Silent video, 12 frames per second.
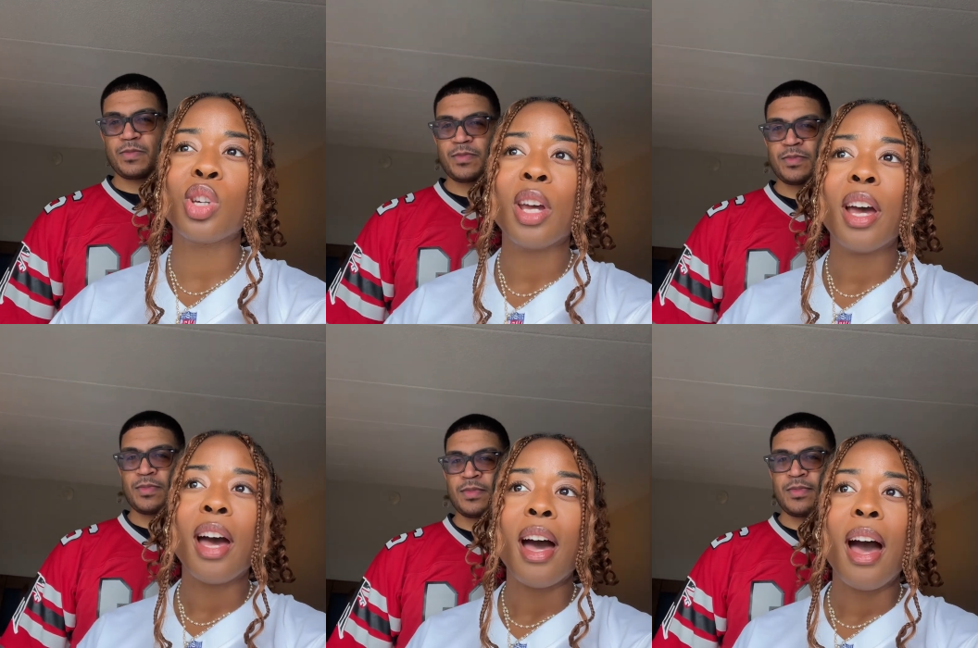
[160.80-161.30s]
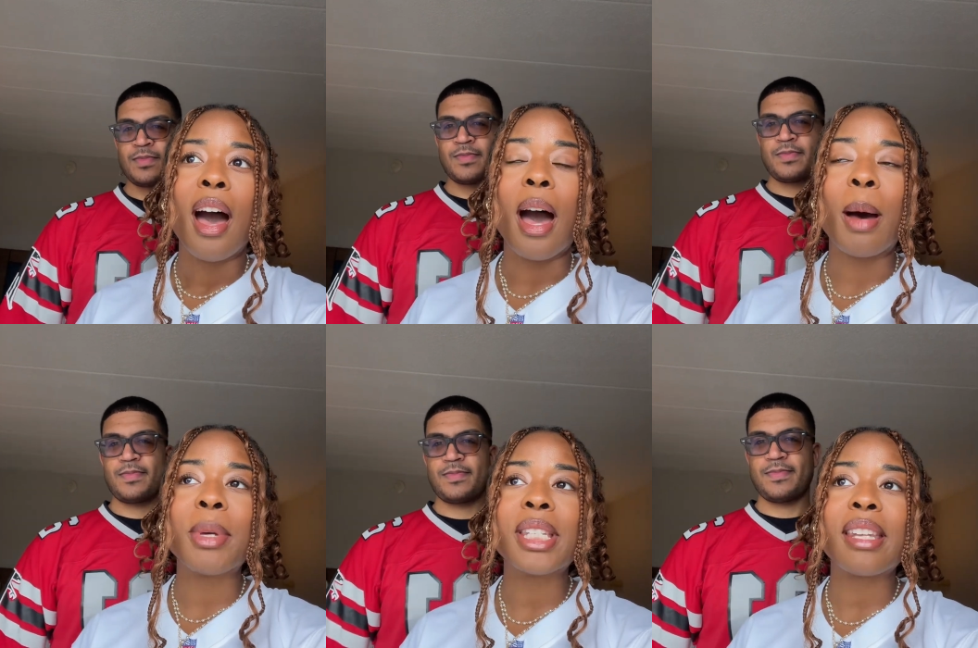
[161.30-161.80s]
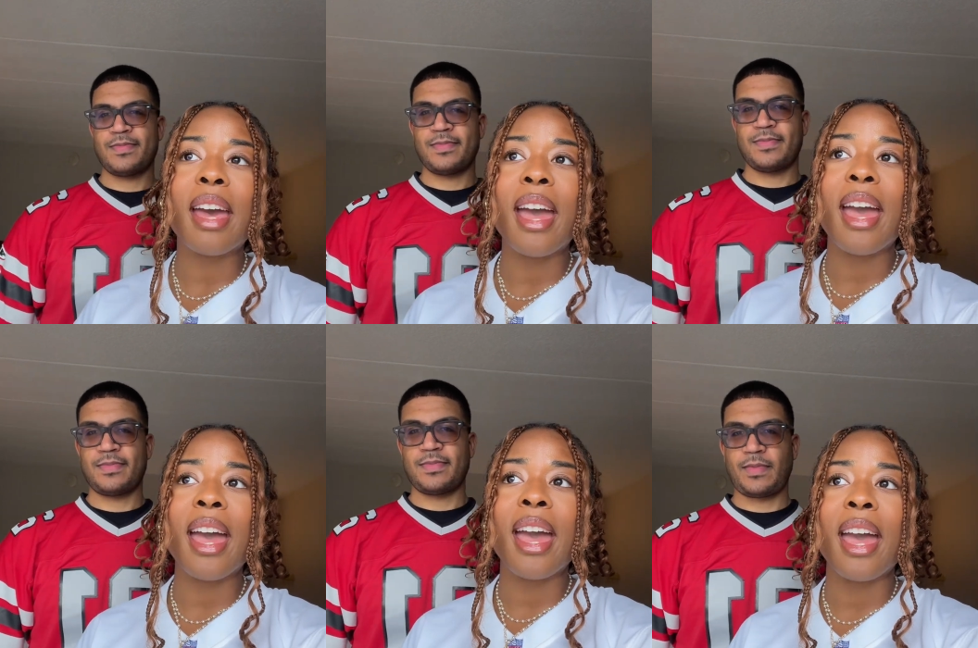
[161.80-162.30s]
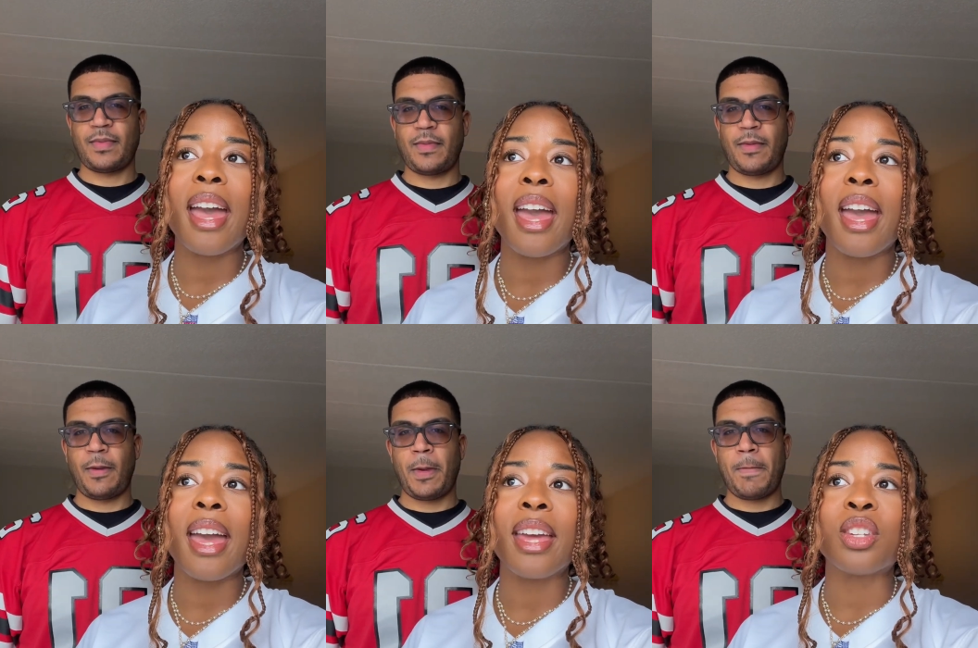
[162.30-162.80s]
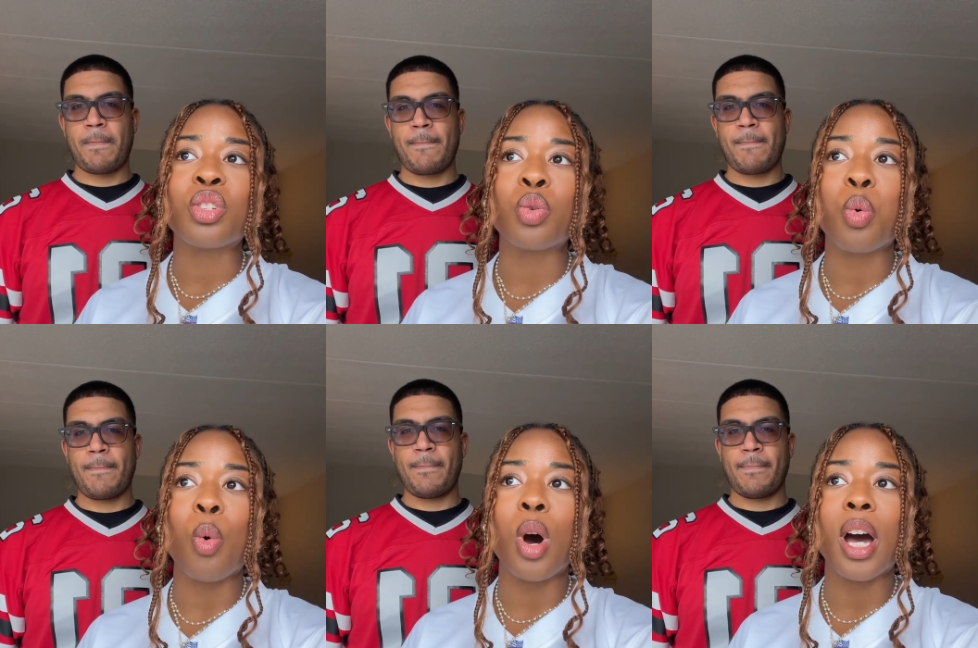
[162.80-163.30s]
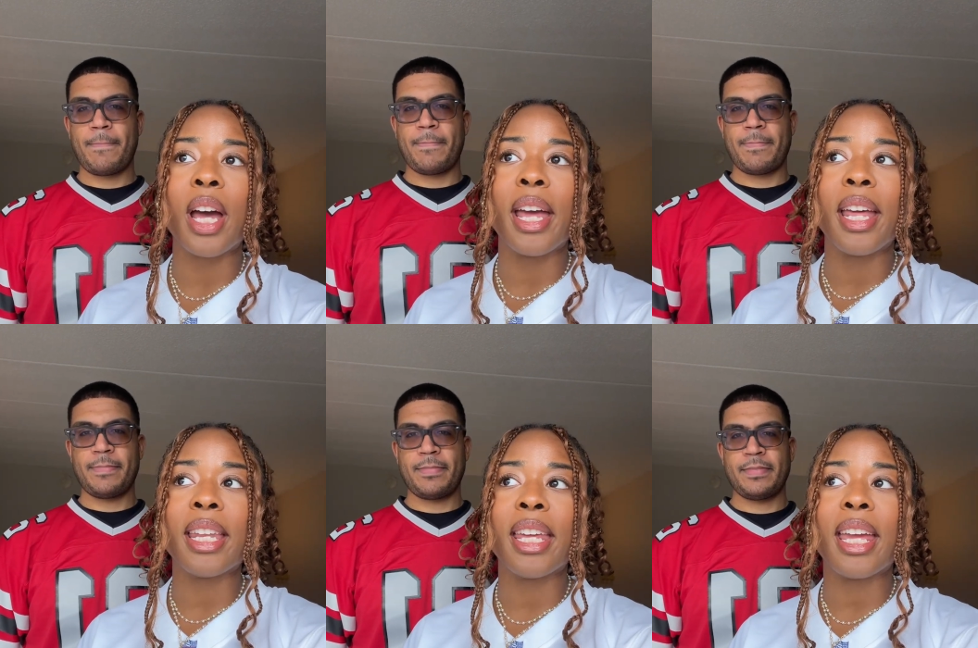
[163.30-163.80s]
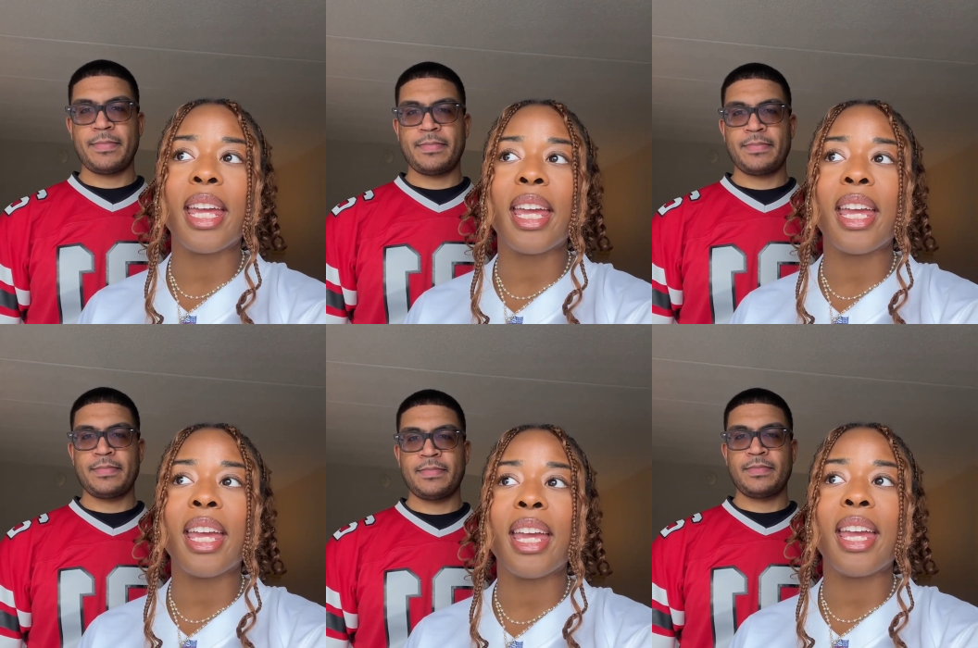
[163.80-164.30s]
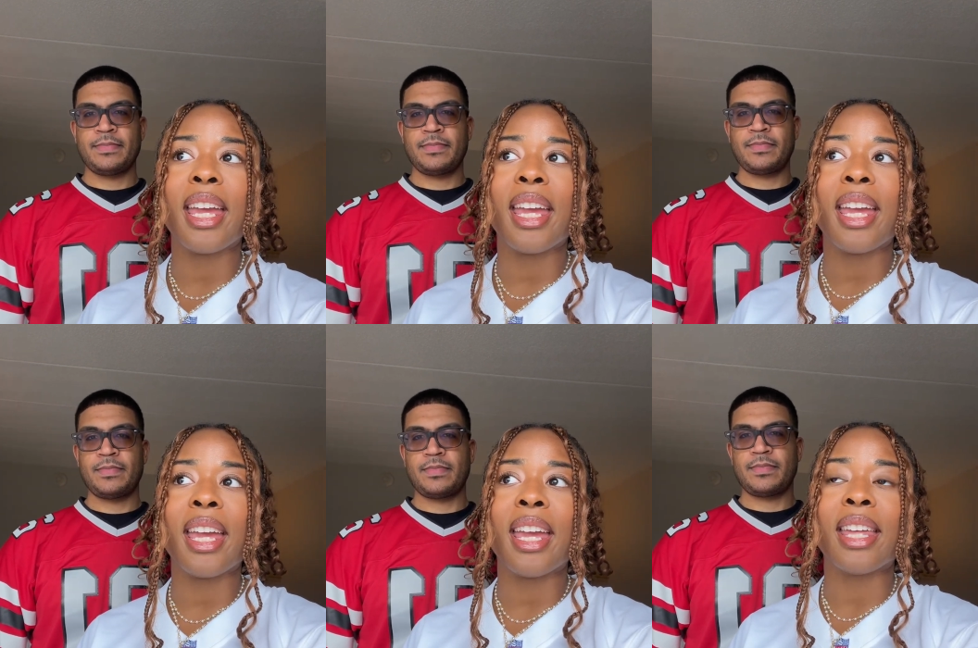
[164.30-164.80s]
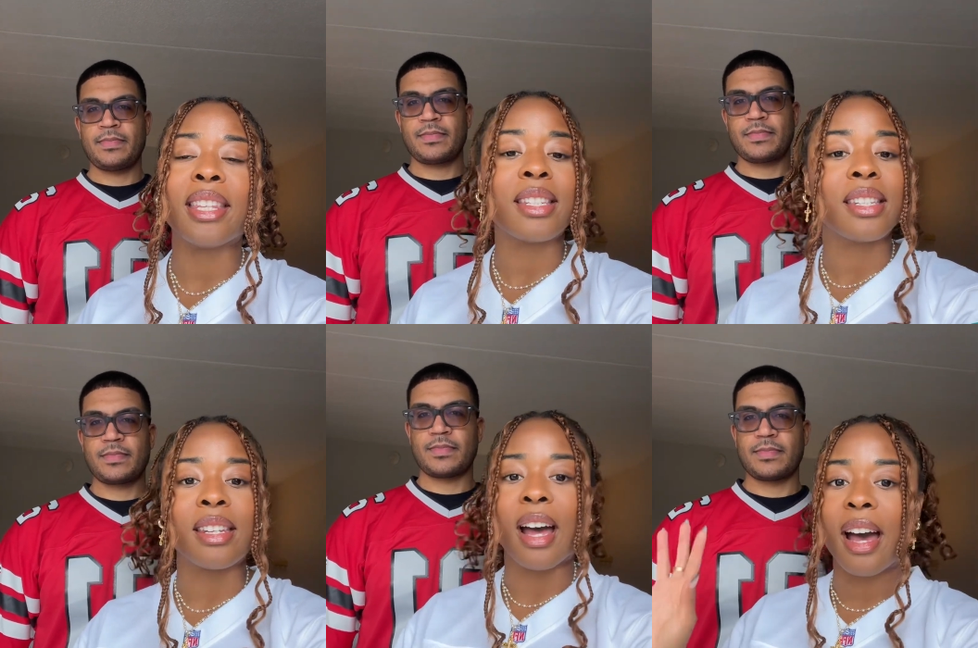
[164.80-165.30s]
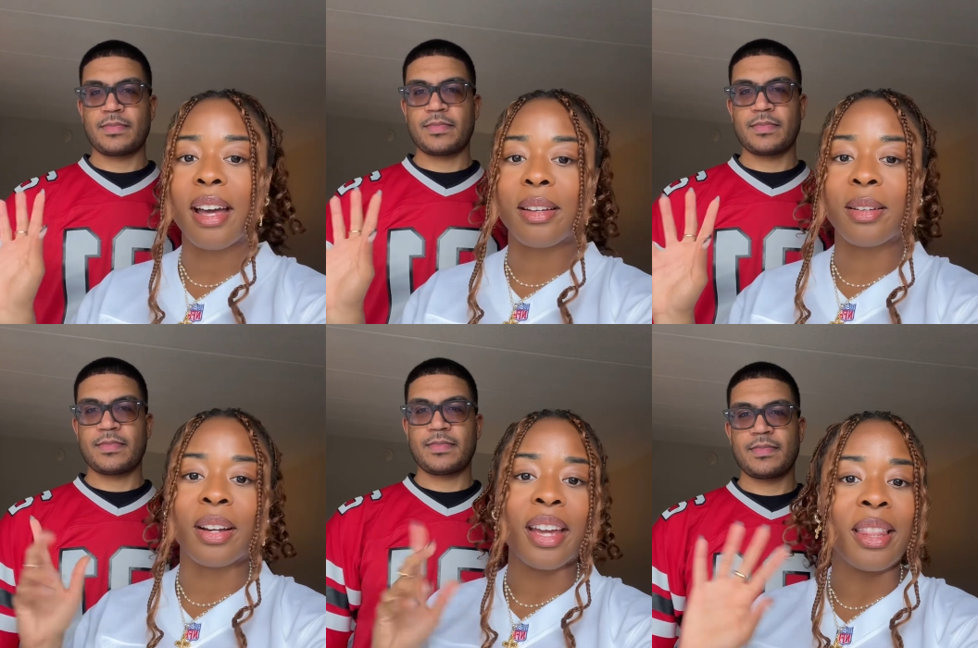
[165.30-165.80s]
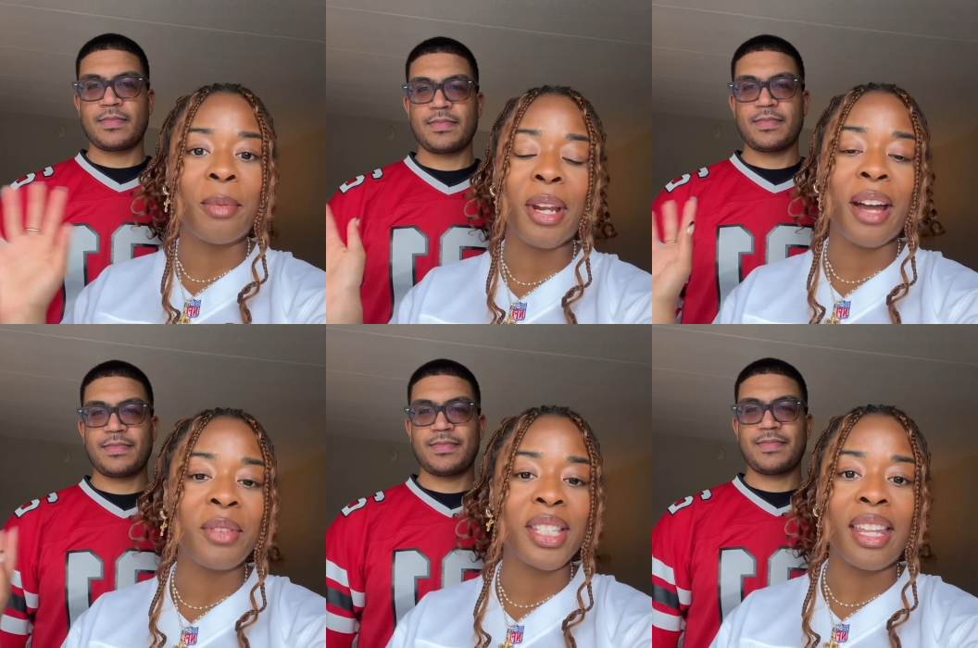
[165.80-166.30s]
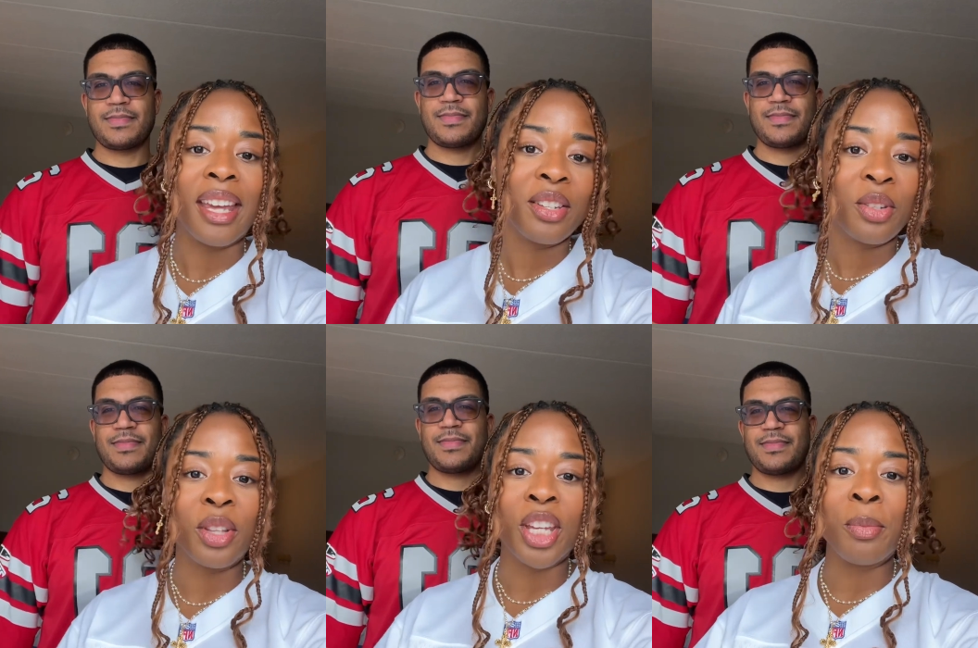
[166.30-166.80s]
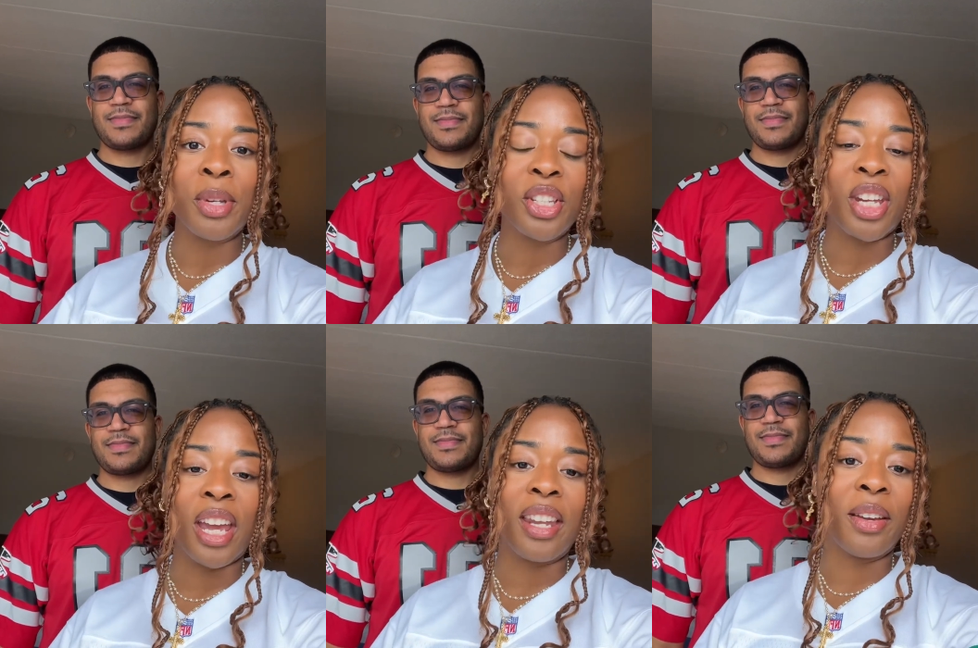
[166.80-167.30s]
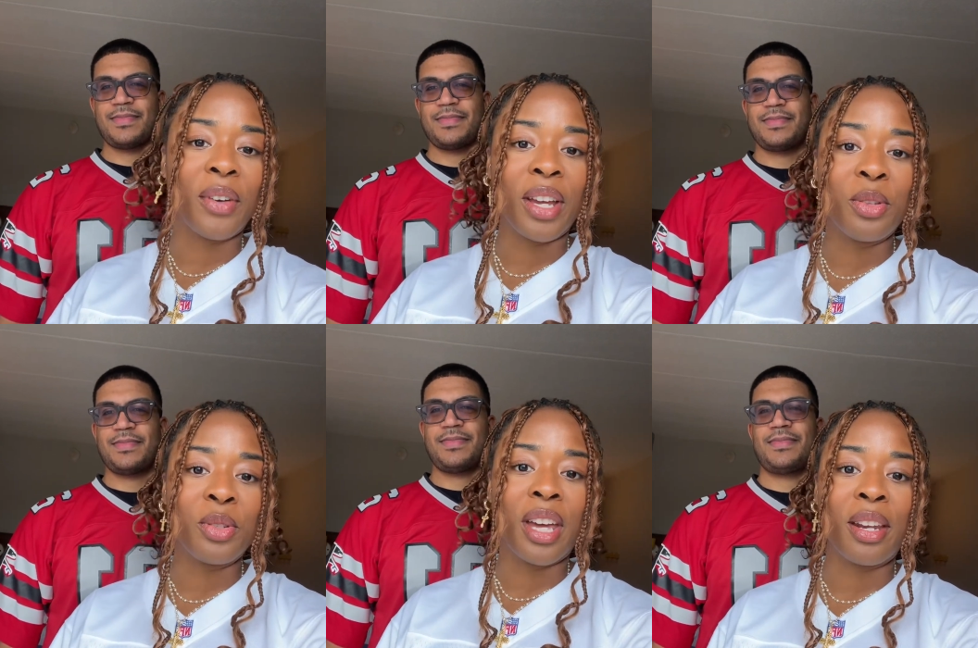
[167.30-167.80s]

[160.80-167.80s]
Speaker 1: I'm going to say 20. This is not, okay, let me not even say that because it's going to be shady if I use that number.